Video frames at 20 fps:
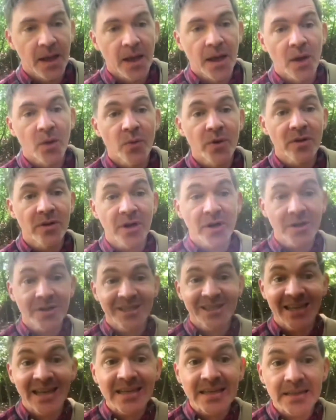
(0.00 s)
with our
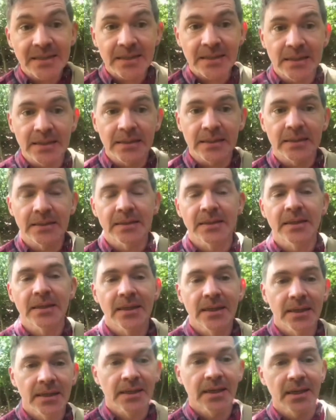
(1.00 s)
senses,
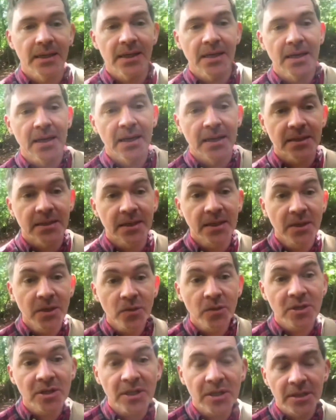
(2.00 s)
to
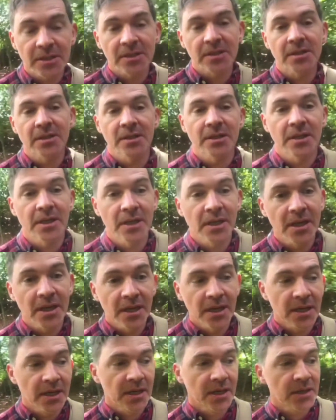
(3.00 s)
notice,
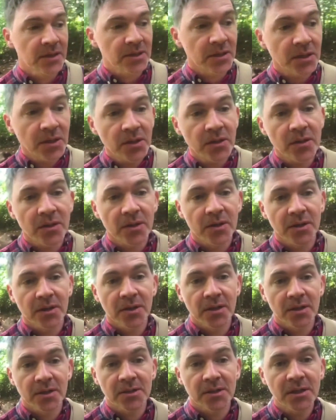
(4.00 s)
to look,
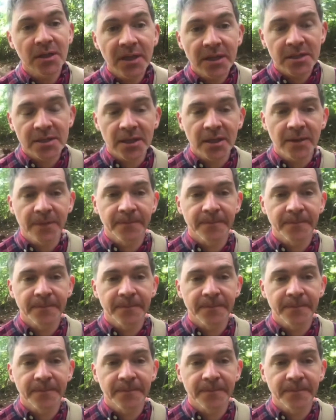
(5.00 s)
to listen,